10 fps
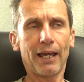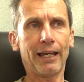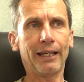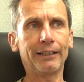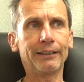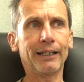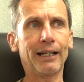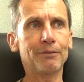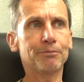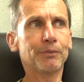and
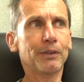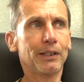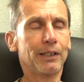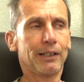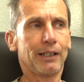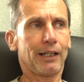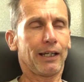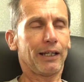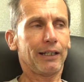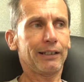
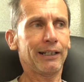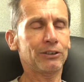yeah,